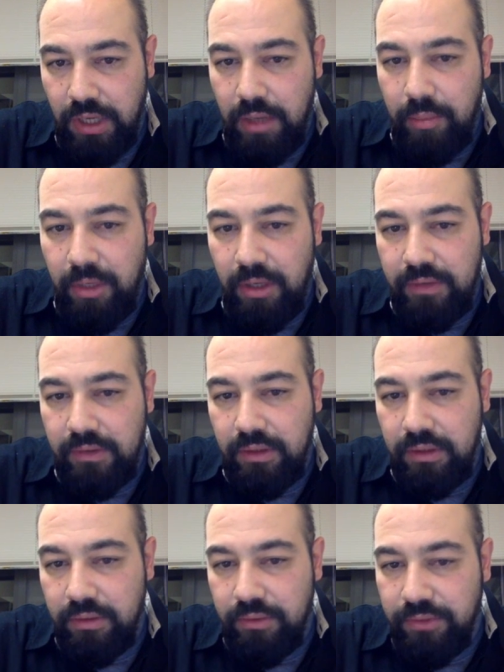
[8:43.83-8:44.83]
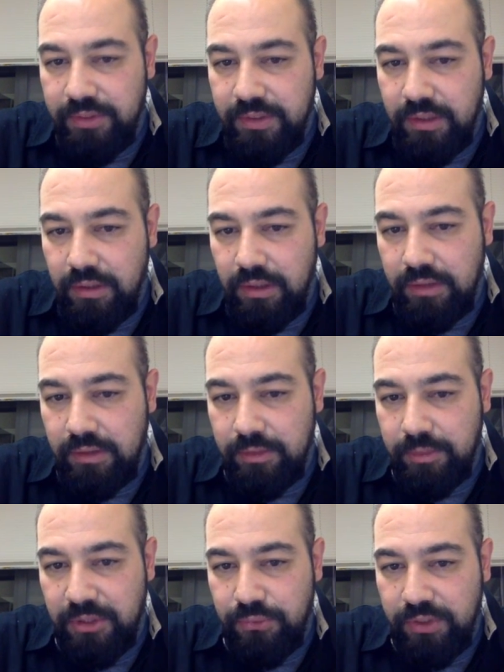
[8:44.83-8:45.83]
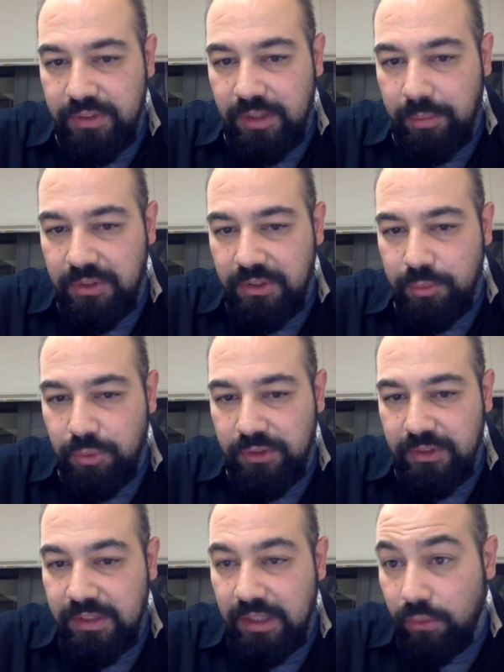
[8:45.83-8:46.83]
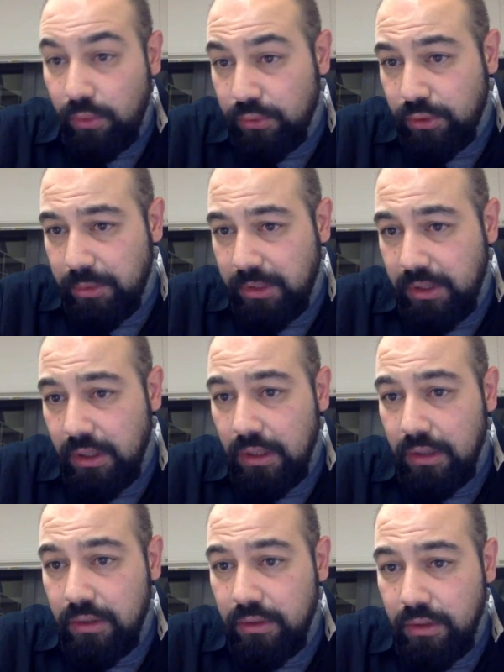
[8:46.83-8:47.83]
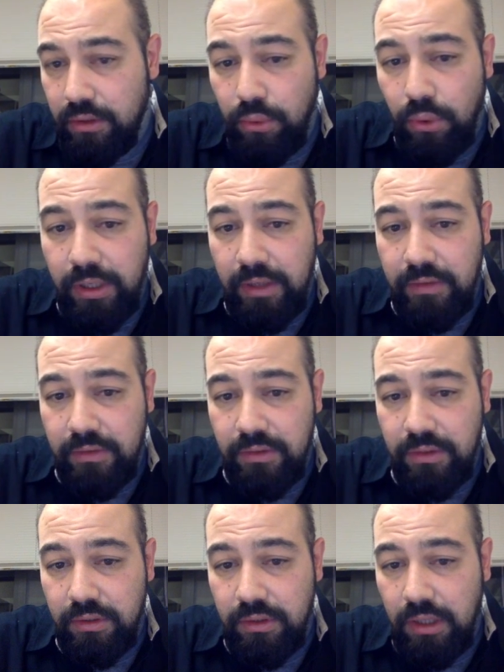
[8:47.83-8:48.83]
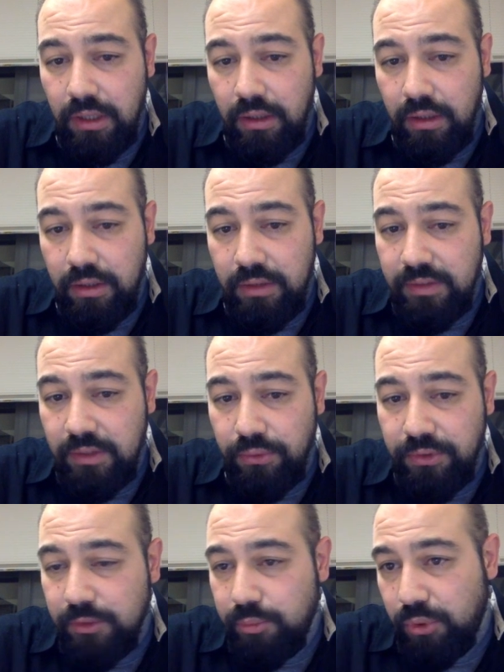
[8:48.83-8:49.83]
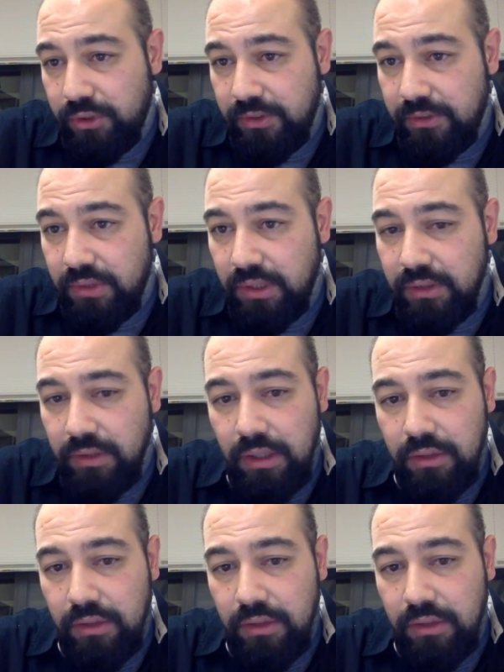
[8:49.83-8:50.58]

But in the physical address space, for example, this process can also be located in instead of this process, right?